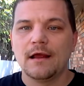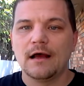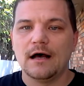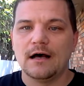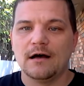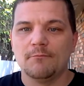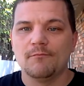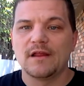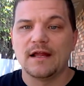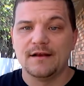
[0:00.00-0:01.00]
Um,
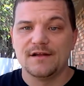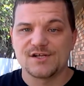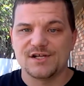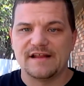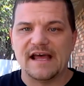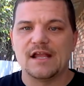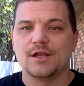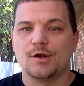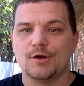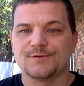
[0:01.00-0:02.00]
in addition to that,
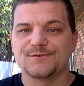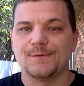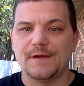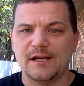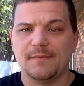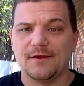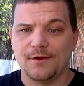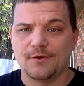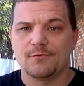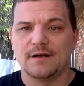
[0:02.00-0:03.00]
you can also email
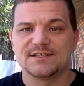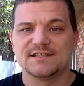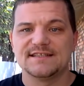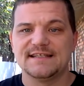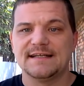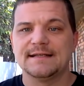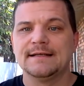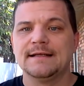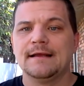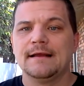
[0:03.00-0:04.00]
your questions in
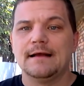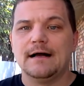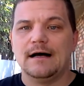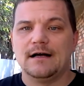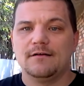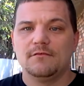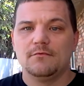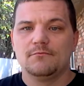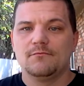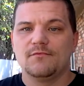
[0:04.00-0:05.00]
uh,
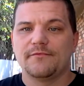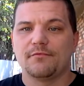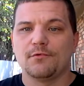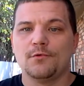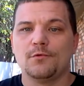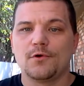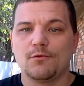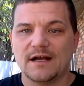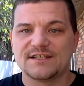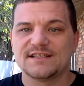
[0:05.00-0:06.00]
through
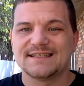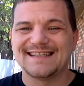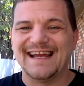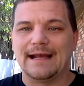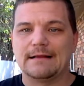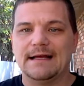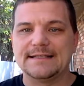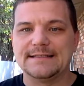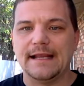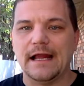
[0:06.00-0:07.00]
questions at
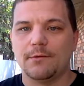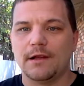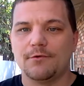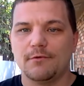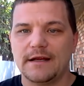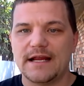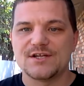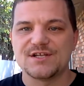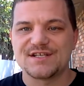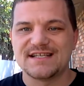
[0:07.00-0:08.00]

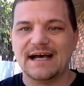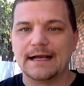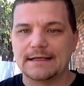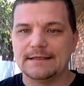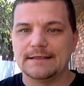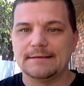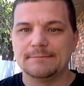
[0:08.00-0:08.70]
classycateringcreations.com